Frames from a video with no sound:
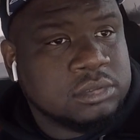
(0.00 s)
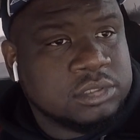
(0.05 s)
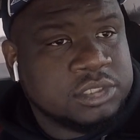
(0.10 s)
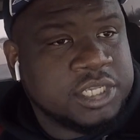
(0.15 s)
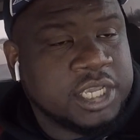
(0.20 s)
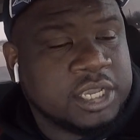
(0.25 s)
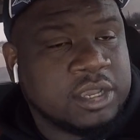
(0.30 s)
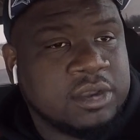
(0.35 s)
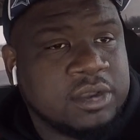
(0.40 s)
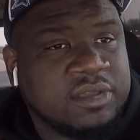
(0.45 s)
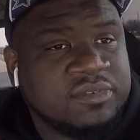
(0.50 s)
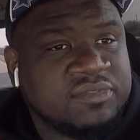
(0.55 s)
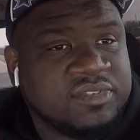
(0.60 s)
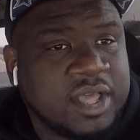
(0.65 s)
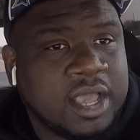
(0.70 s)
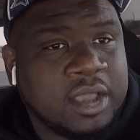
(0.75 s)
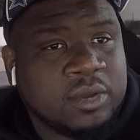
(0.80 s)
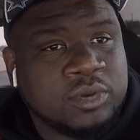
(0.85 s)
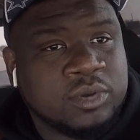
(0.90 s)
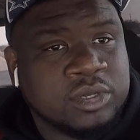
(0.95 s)
check on that
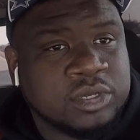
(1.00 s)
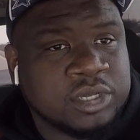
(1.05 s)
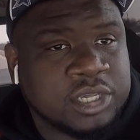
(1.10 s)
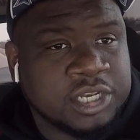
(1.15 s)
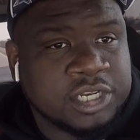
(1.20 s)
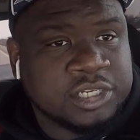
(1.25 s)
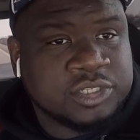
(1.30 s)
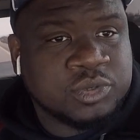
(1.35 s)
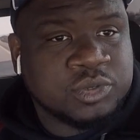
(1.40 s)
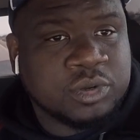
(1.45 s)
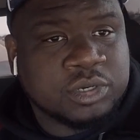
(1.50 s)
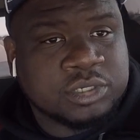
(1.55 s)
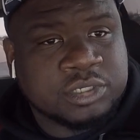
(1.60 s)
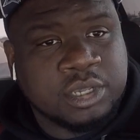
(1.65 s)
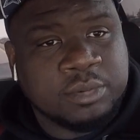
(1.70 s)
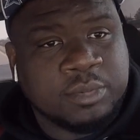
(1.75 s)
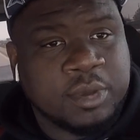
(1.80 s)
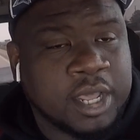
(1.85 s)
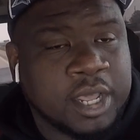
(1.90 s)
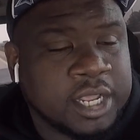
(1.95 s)
flywheel, get it torqued
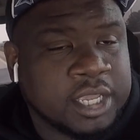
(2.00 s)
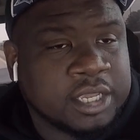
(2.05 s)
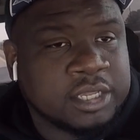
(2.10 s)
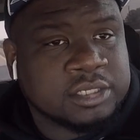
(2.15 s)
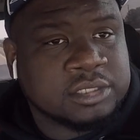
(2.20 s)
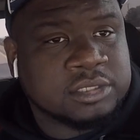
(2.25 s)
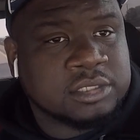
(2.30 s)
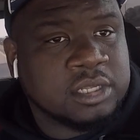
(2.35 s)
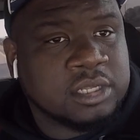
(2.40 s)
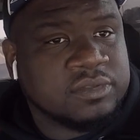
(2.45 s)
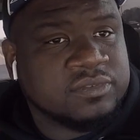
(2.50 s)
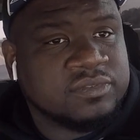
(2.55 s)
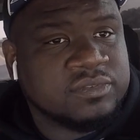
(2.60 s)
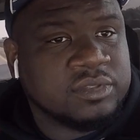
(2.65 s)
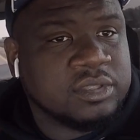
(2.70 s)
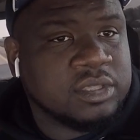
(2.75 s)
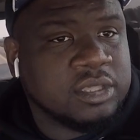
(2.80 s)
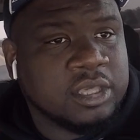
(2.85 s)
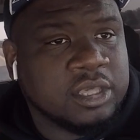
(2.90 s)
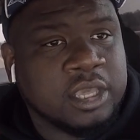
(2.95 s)
up, all that good stuff,
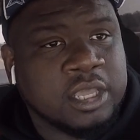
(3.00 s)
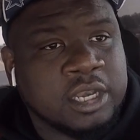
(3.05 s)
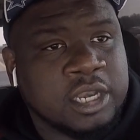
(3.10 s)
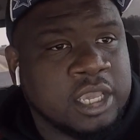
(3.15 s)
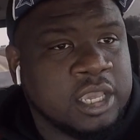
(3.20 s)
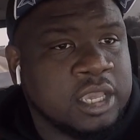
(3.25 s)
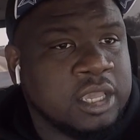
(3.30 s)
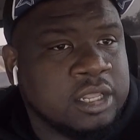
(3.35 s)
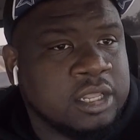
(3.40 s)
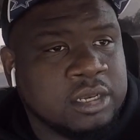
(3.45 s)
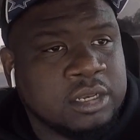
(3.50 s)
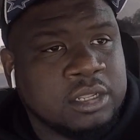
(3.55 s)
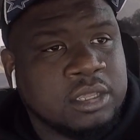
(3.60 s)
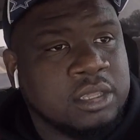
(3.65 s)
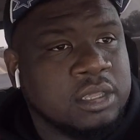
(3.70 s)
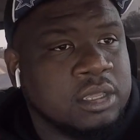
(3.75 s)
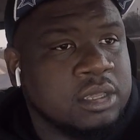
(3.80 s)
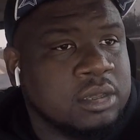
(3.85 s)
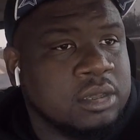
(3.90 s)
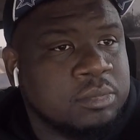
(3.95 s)
and then
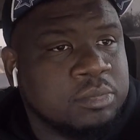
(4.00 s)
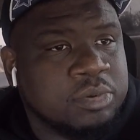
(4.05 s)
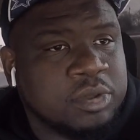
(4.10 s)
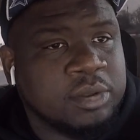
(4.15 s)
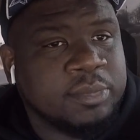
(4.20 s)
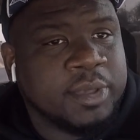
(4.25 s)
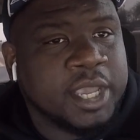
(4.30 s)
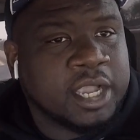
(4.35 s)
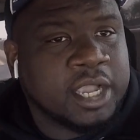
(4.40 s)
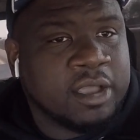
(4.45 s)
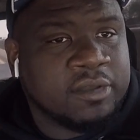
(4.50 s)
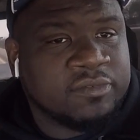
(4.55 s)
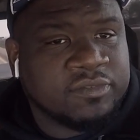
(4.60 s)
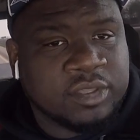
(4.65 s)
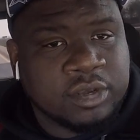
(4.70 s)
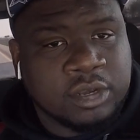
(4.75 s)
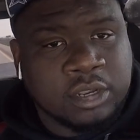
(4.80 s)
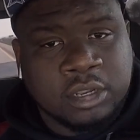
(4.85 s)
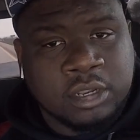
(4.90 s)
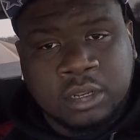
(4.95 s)
put it back off
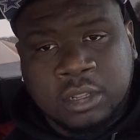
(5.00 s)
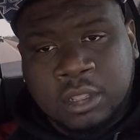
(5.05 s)
in there.